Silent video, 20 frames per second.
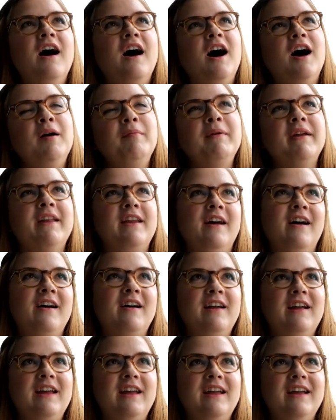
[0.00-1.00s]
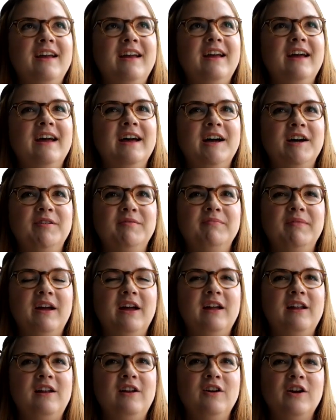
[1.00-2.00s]
umming and ahhing um,
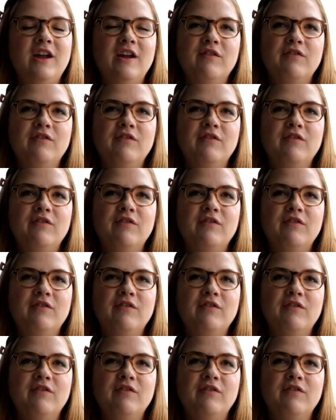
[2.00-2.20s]
and looking